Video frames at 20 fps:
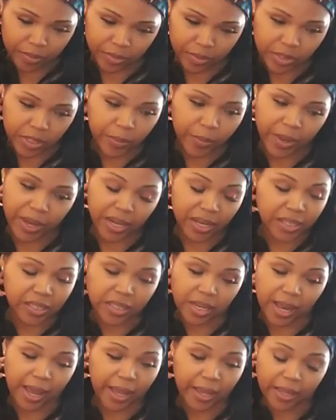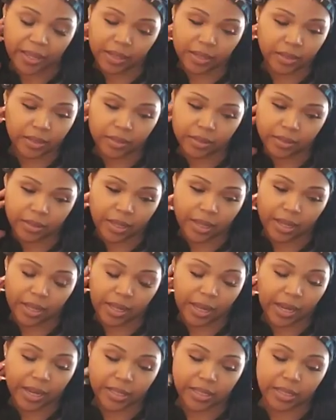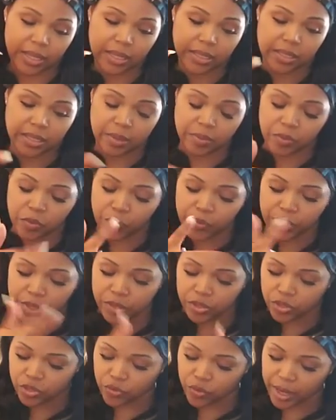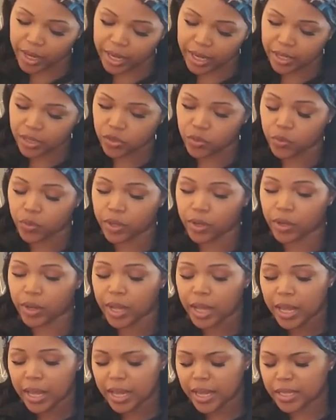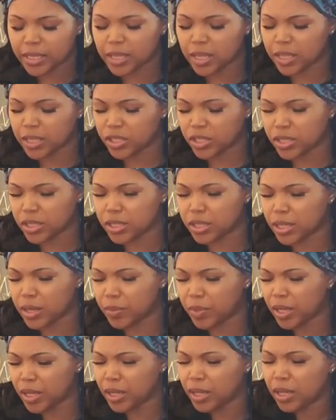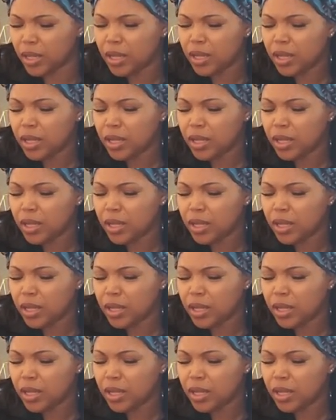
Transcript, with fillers: Somebody is like, they, like I said, something real strange going on. It's, it's just something,